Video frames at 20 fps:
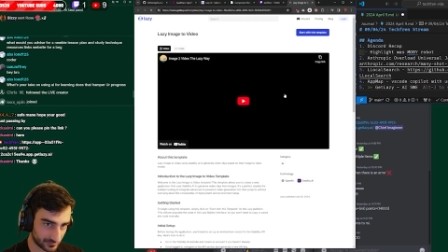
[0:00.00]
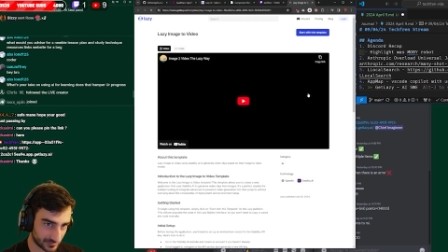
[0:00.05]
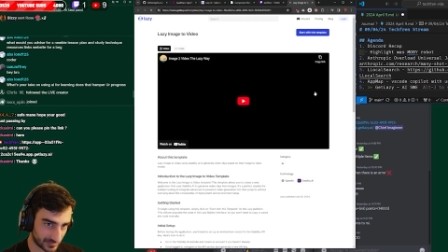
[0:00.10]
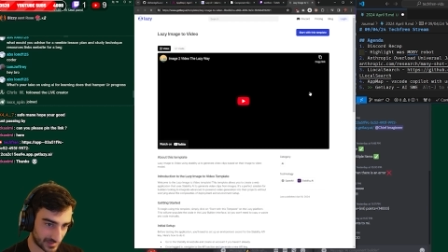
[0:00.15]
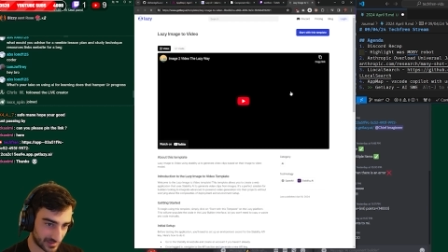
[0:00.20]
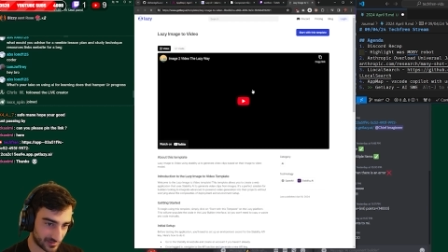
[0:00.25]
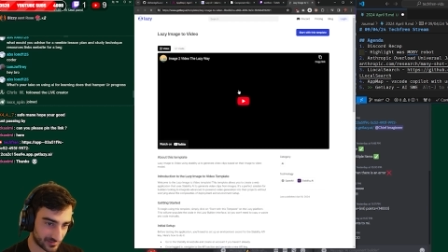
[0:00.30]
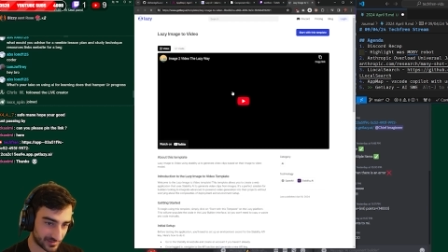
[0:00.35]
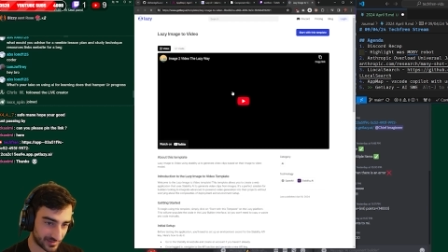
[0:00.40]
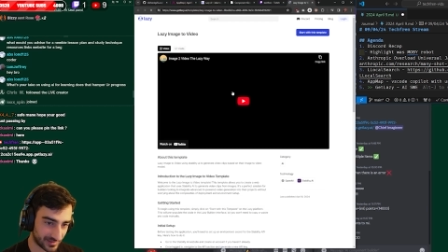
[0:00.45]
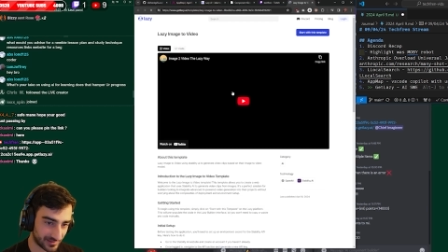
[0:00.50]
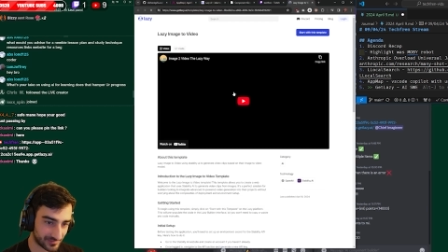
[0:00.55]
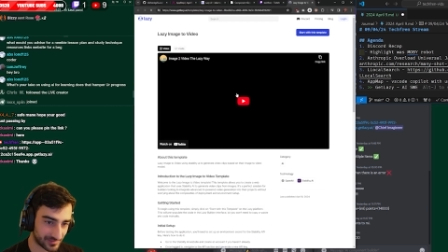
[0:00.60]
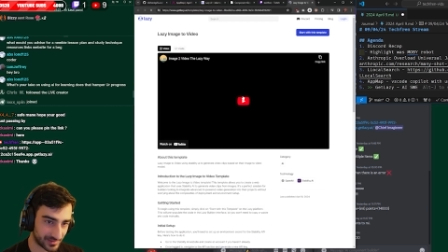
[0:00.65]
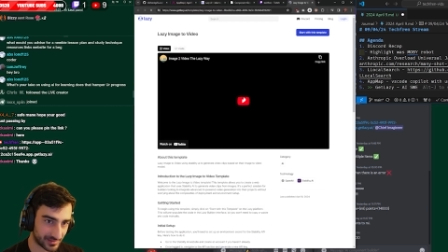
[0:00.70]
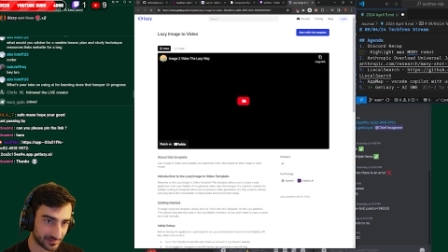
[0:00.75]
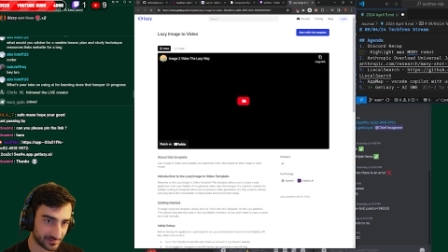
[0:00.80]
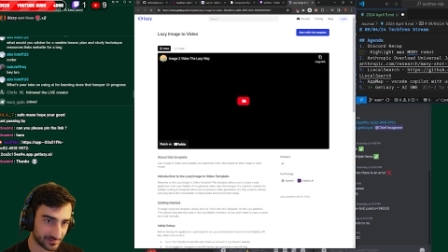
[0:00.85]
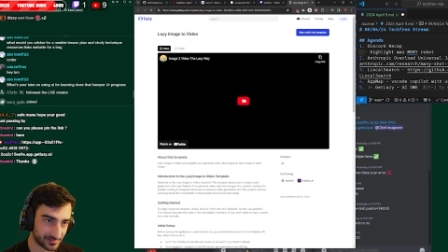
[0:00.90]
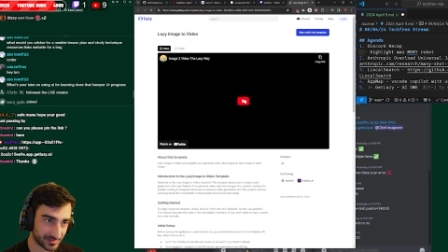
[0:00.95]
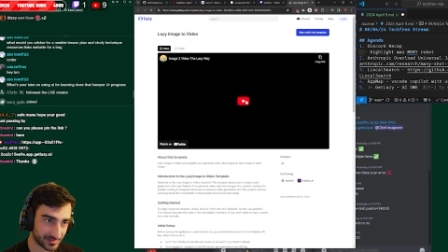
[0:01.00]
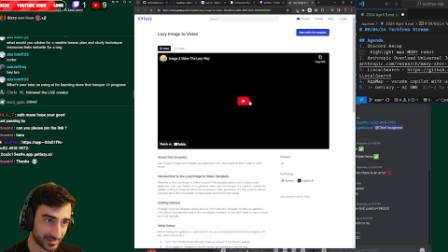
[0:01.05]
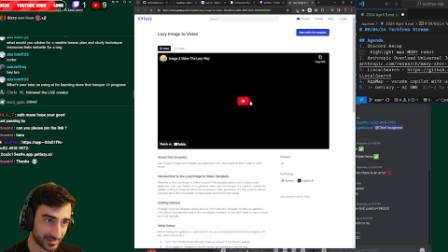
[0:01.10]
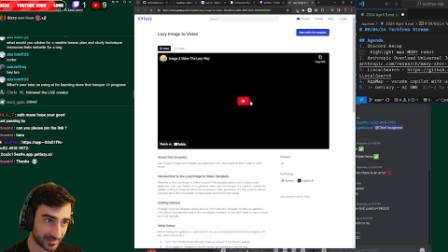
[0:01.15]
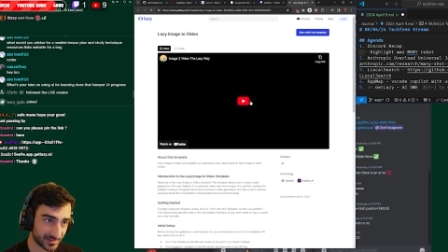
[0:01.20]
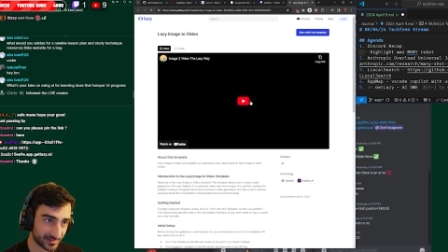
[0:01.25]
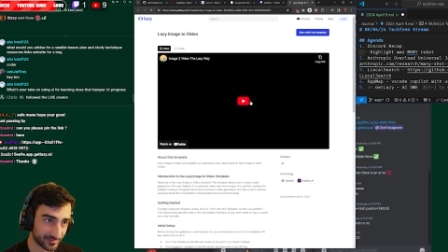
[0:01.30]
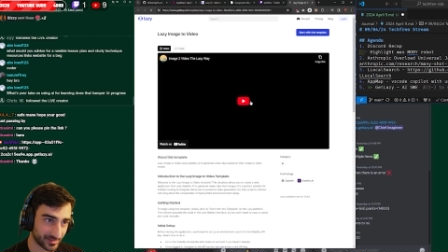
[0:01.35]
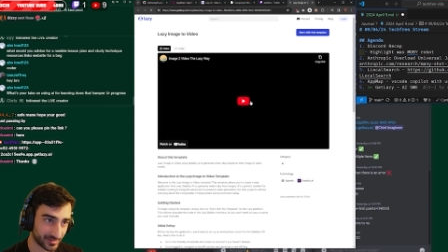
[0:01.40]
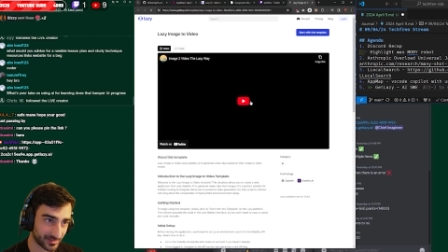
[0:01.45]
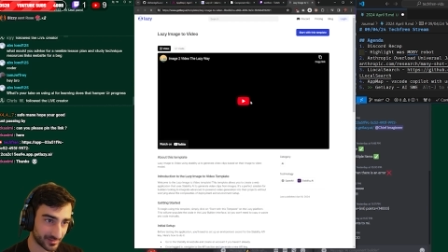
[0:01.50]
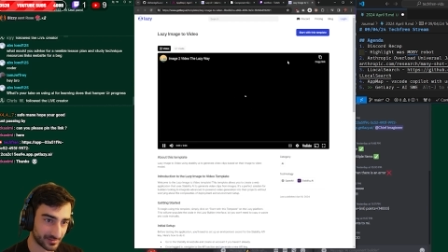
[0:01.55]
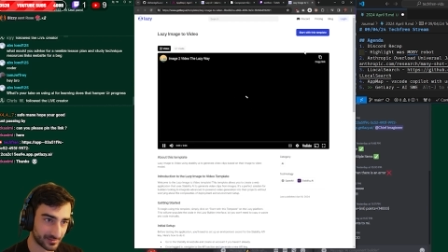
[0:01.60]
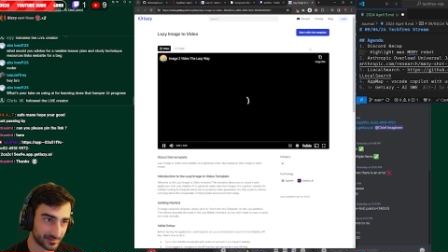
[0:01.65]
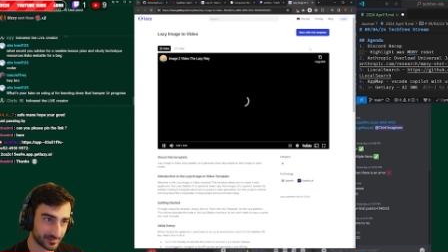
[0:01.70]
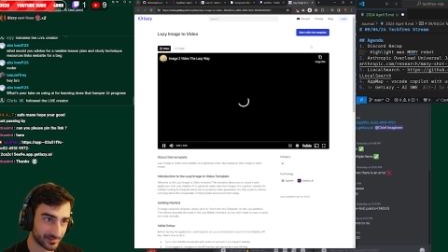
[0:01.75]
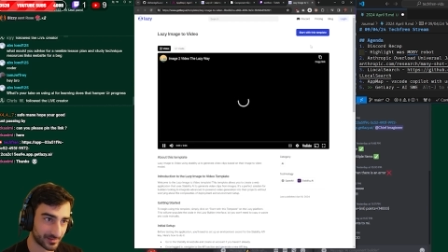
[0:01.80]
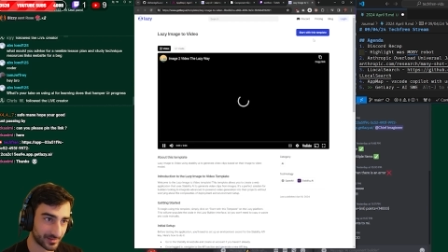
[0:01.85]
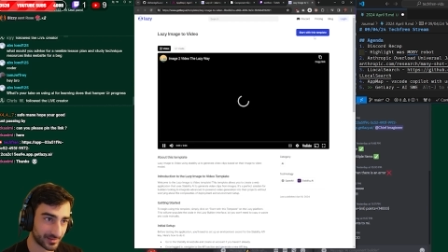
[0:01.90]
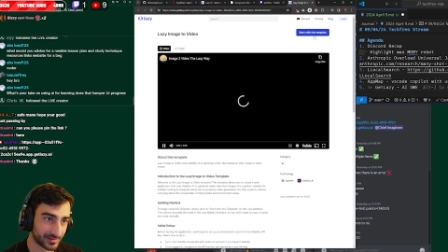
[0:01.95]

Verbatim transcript: Oh, and they have like a little landing page. And you can